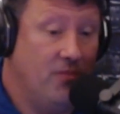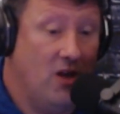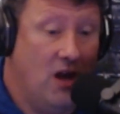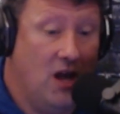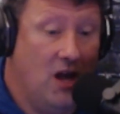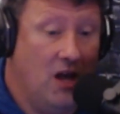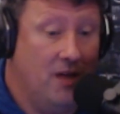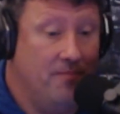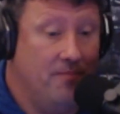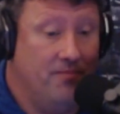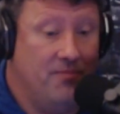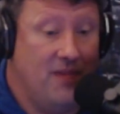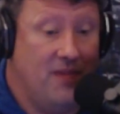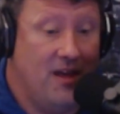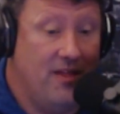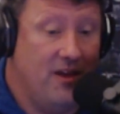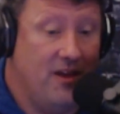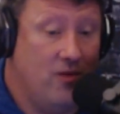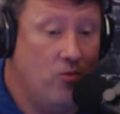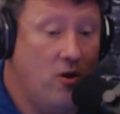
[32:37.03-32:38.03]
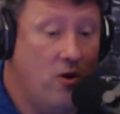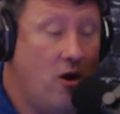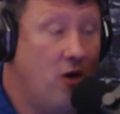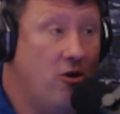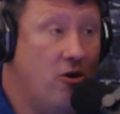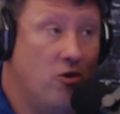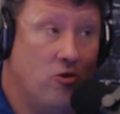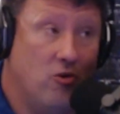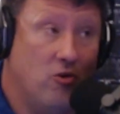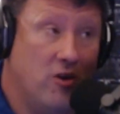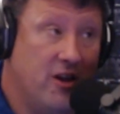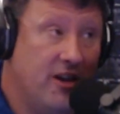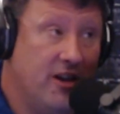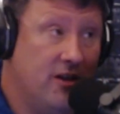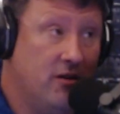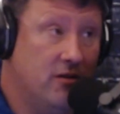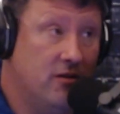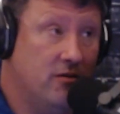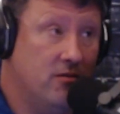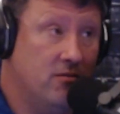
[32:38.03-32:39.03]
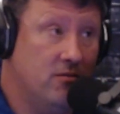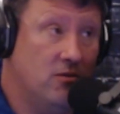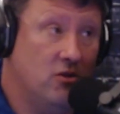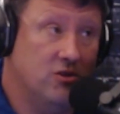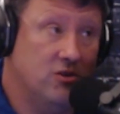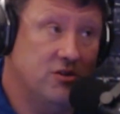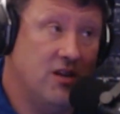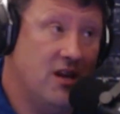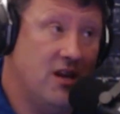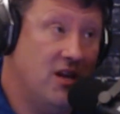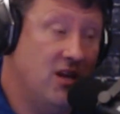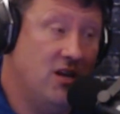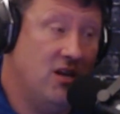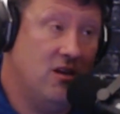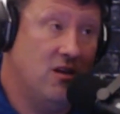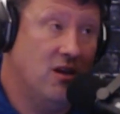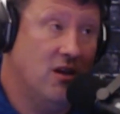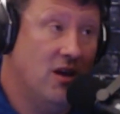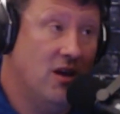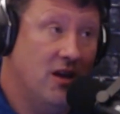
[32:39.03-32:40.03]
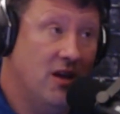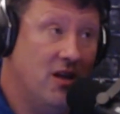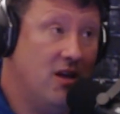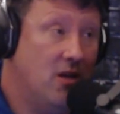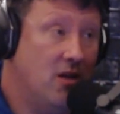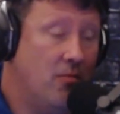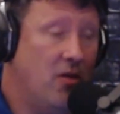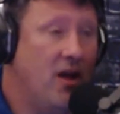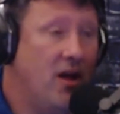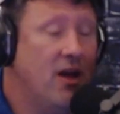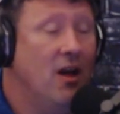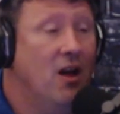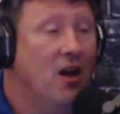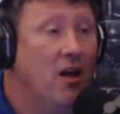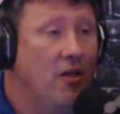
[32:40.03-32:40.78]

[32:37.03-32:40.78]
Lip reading: I think Renardo Green looks like he can play.